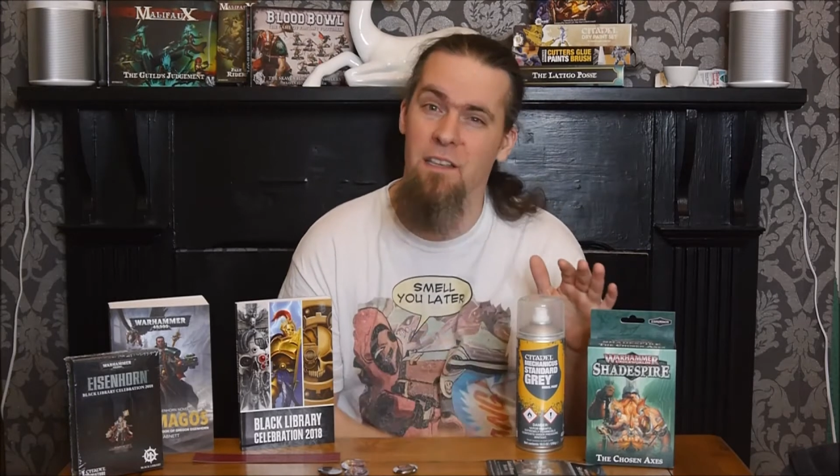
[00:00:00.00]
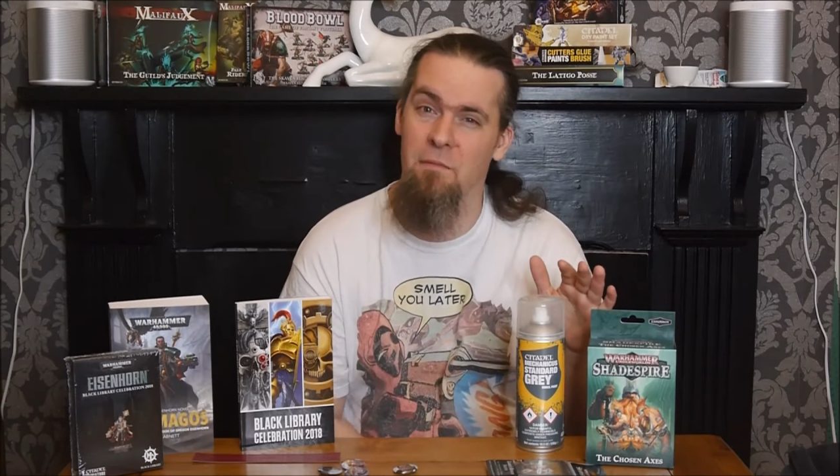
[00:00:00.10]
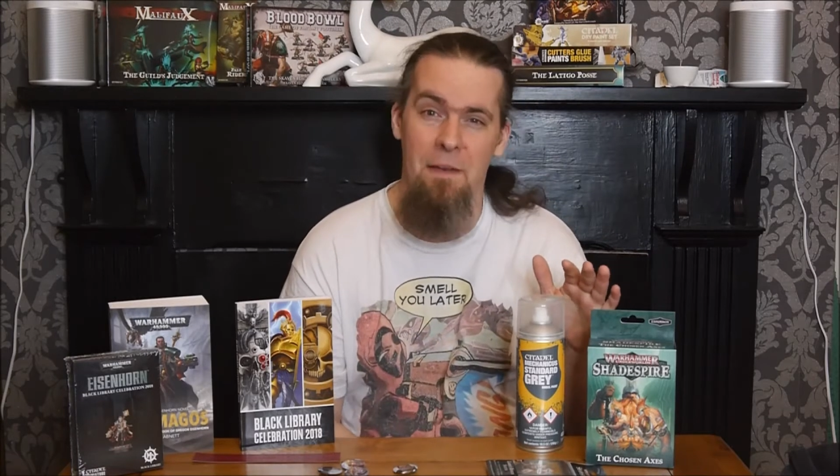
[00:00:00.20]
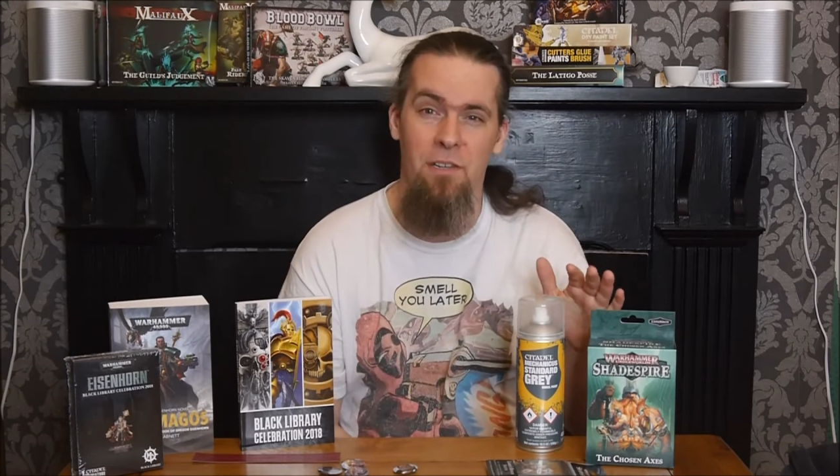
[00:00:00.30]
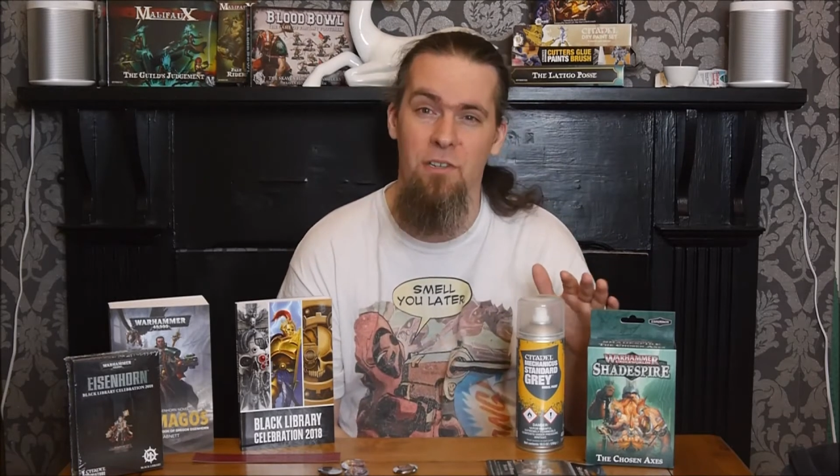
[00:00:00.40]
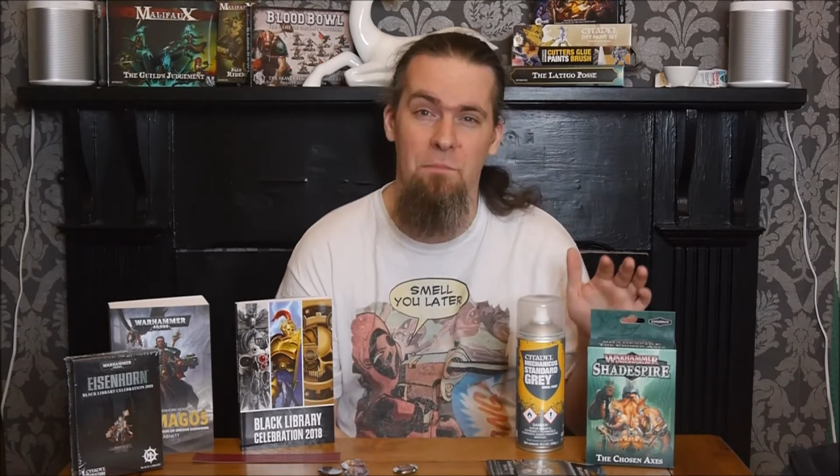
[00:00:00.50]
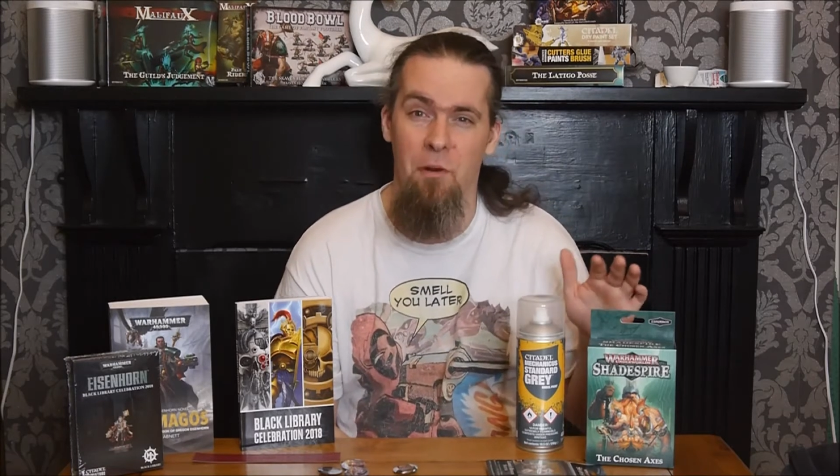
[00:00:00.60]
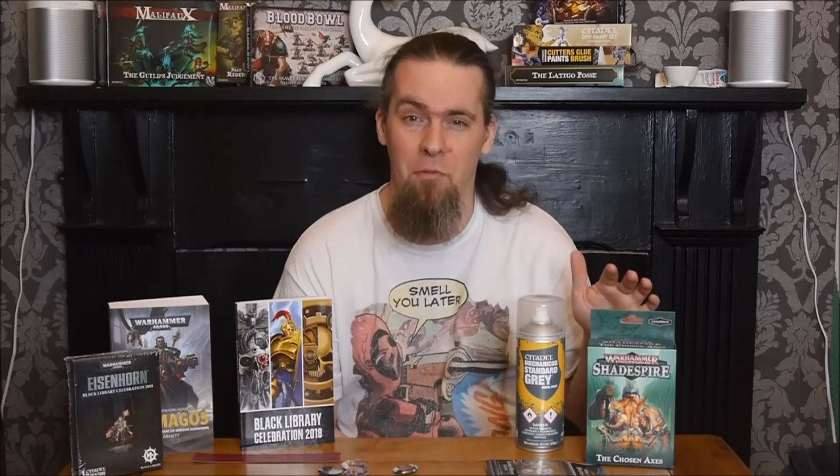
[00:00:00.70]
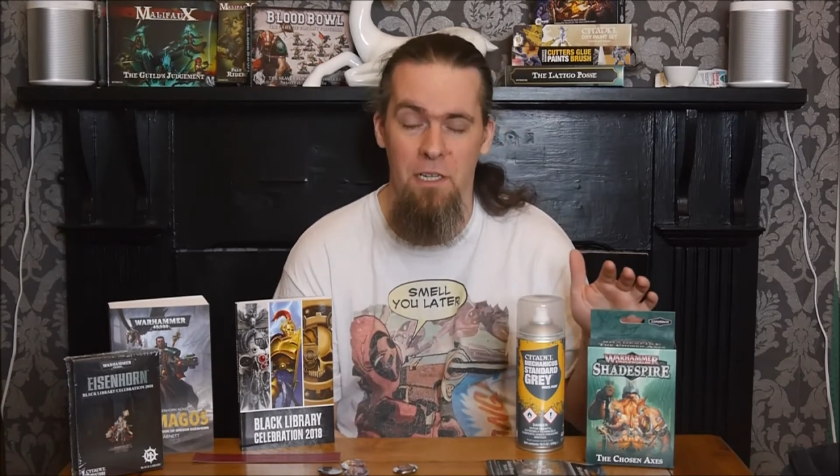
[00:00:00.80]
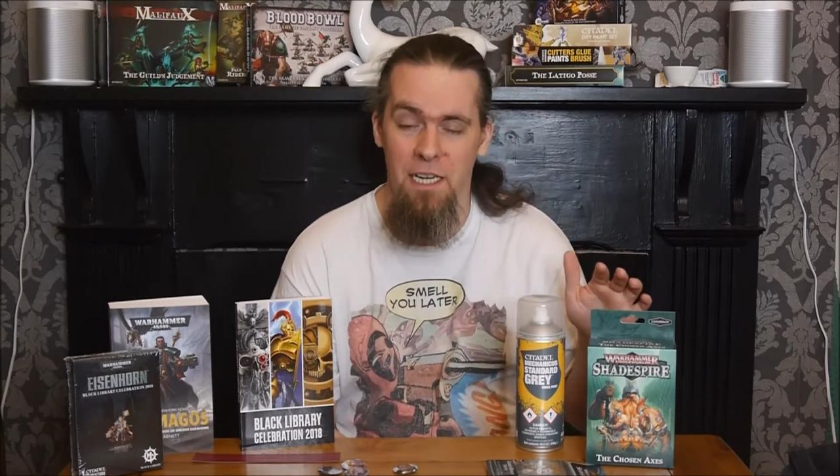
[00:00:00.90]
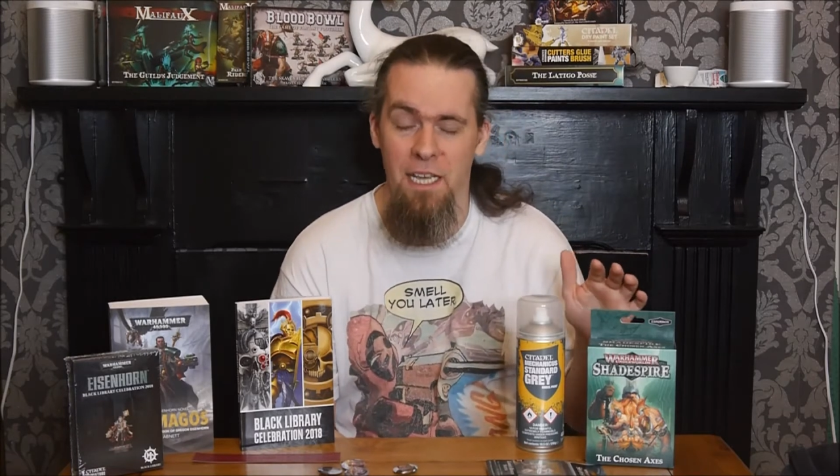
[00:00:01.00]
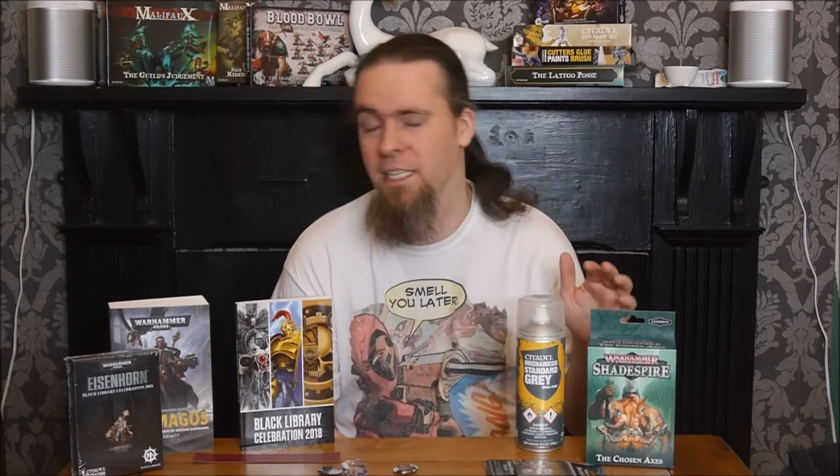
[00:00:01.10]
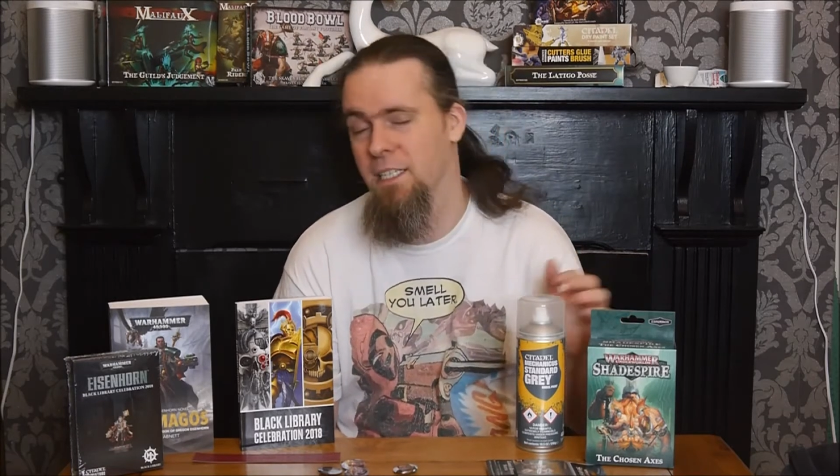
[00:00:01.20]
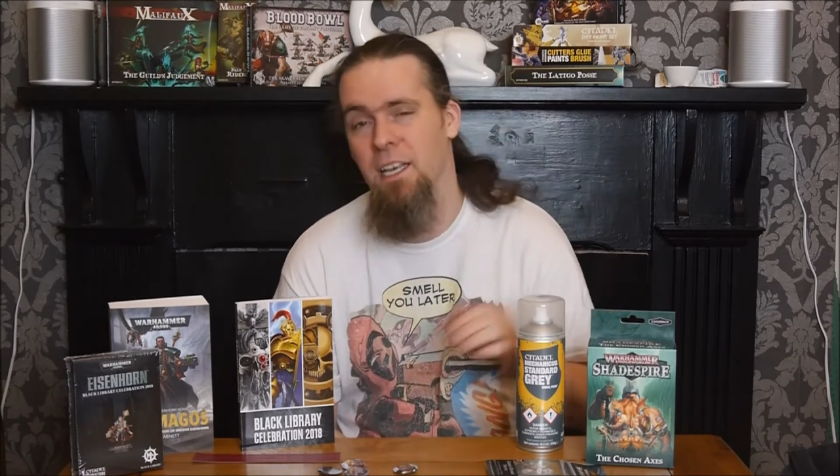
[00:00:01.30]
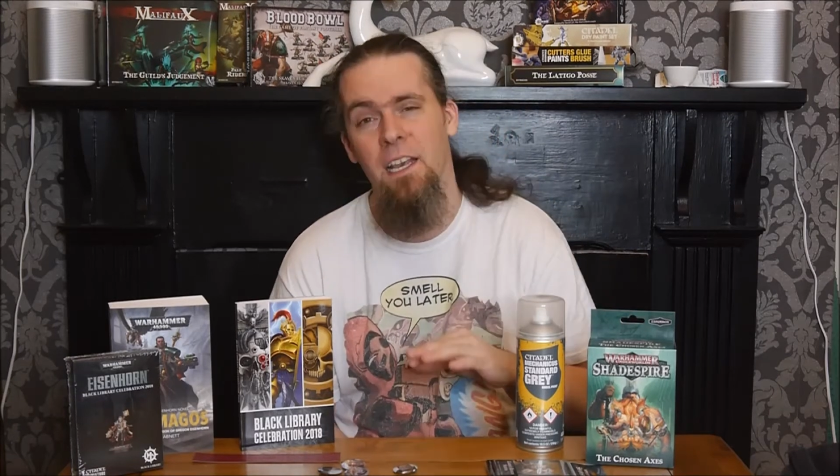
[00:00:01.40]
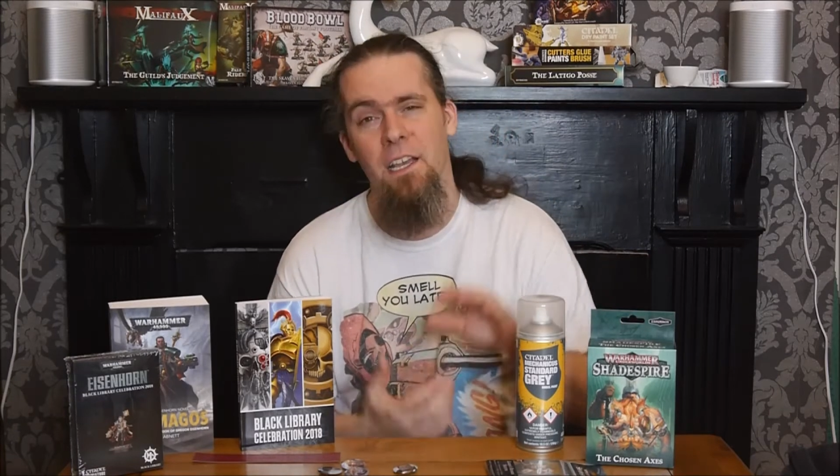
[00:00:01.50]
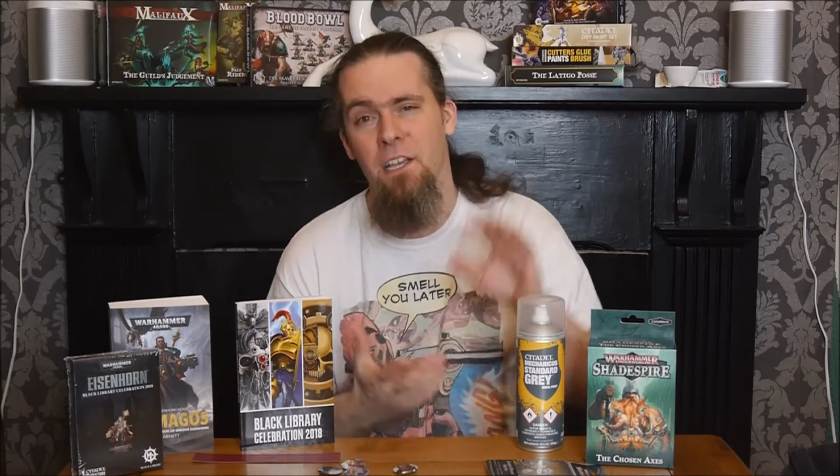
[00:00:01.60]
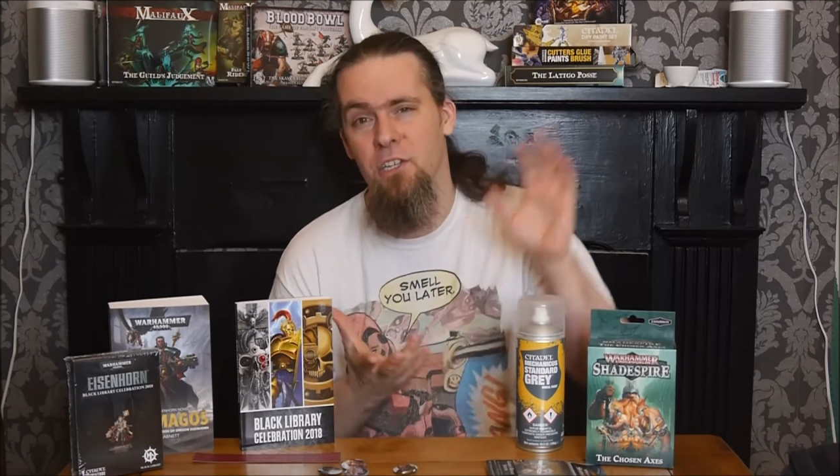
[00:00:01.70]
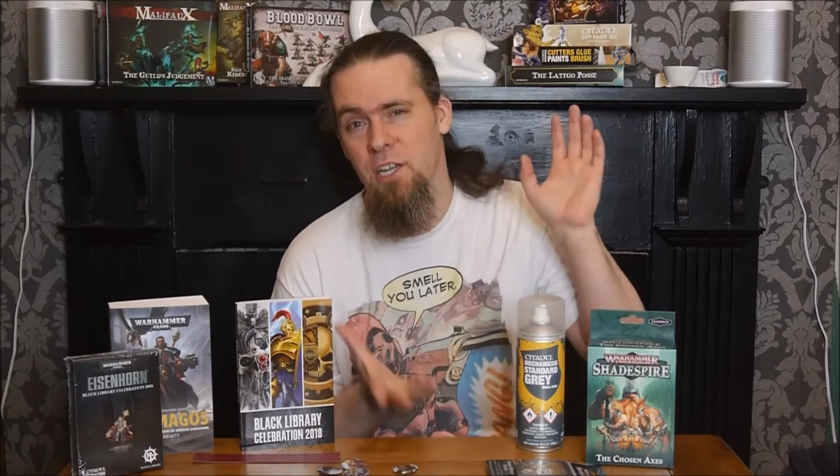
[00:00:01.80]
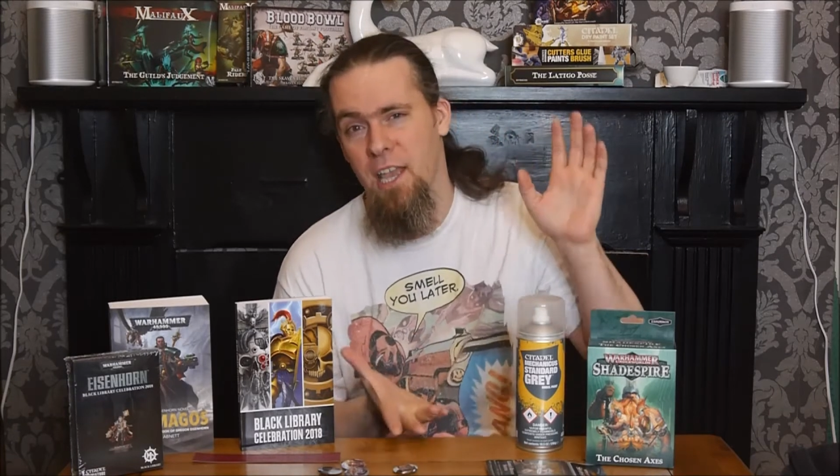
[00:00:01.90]
command you probably need,
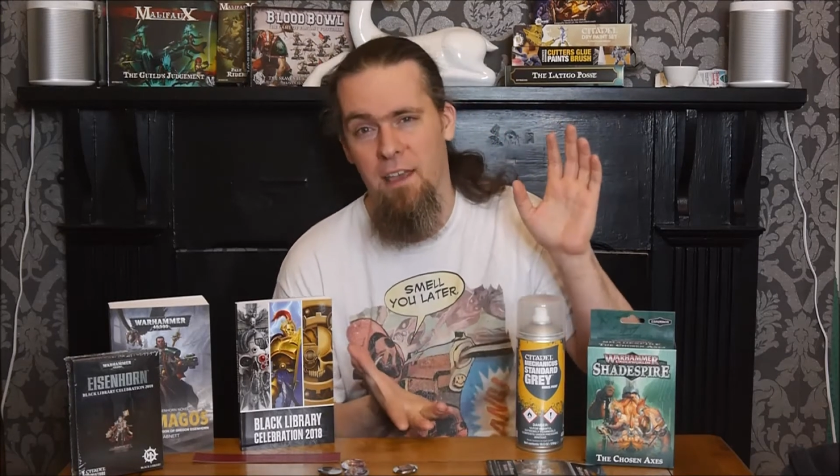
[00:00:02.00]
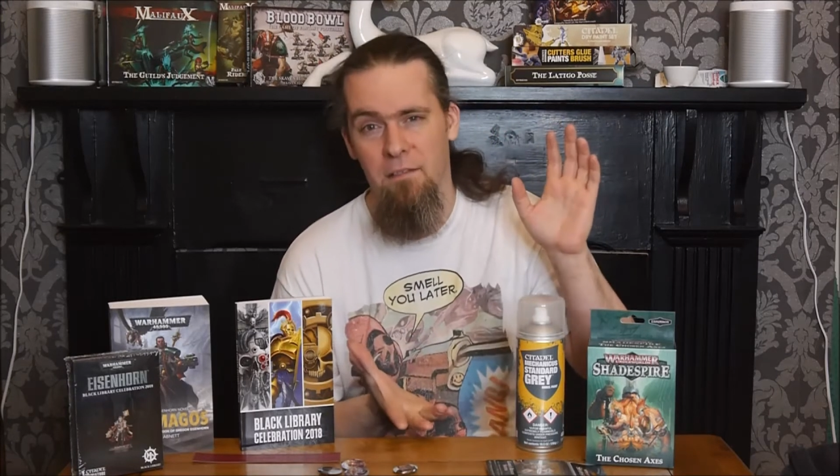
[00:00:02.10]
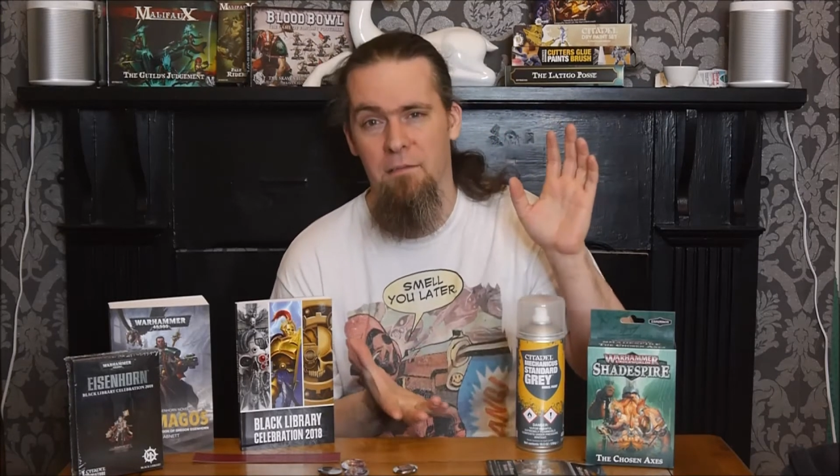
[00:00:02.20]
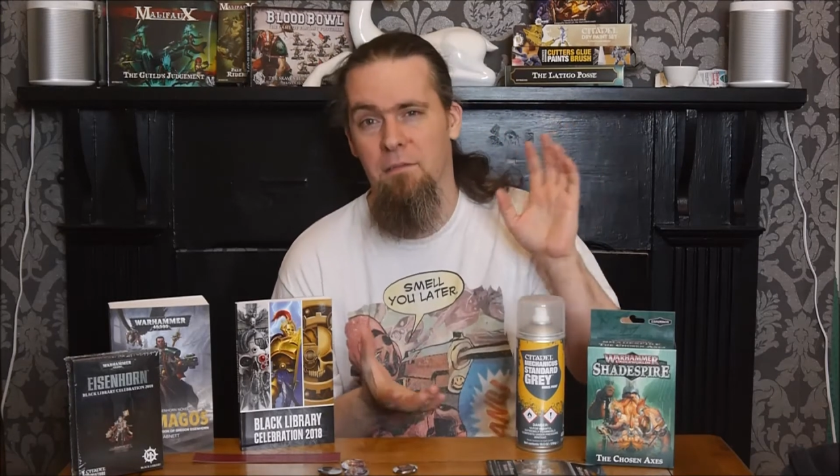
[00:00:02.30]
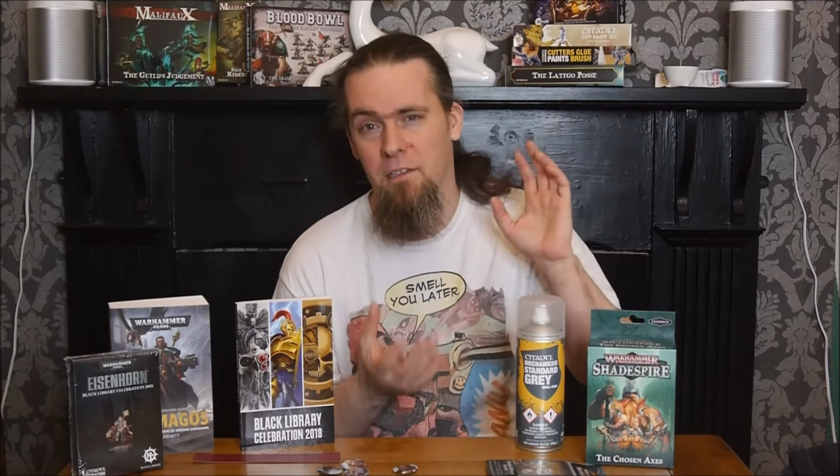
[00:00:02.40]
because you get